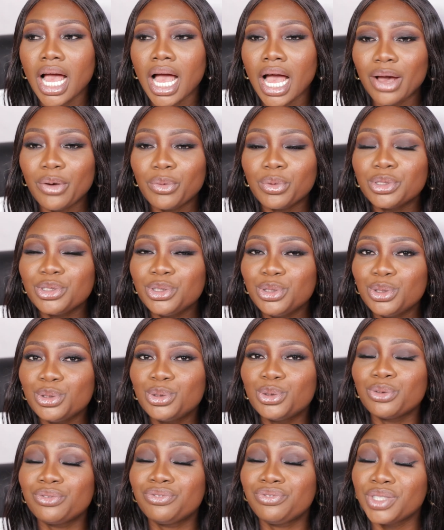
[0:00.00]
I want you
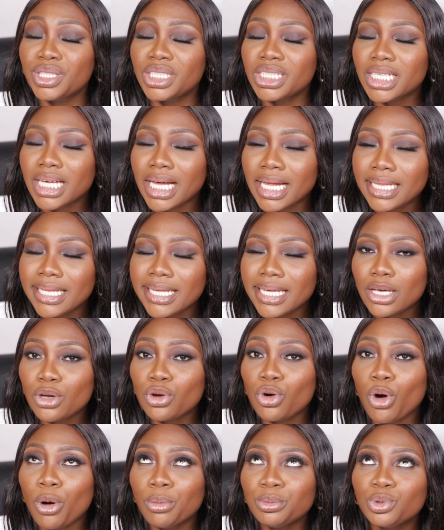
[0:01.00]
to physically
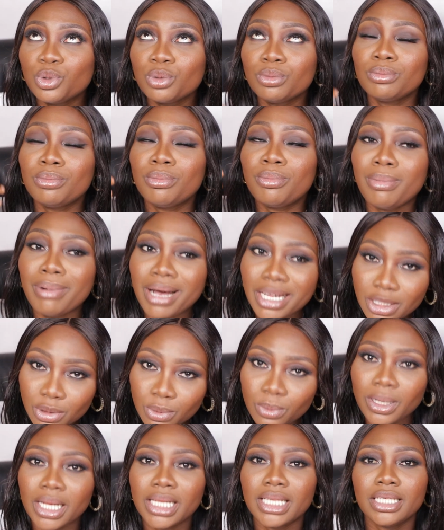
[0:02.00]
come to
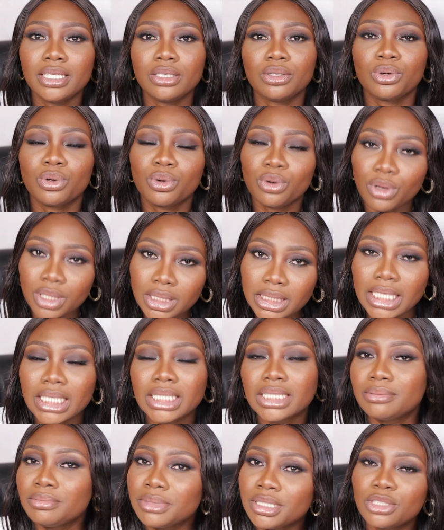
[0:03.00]
manually
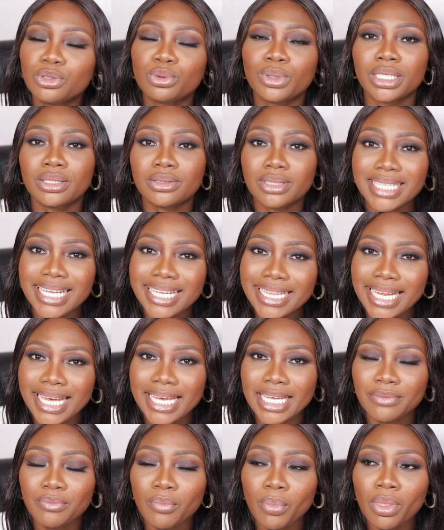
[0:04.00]
connect me to another
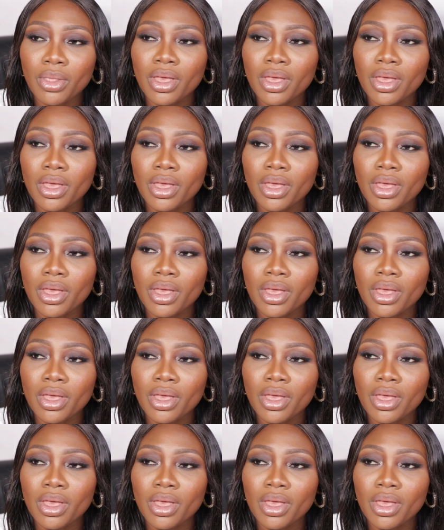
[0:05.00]
line.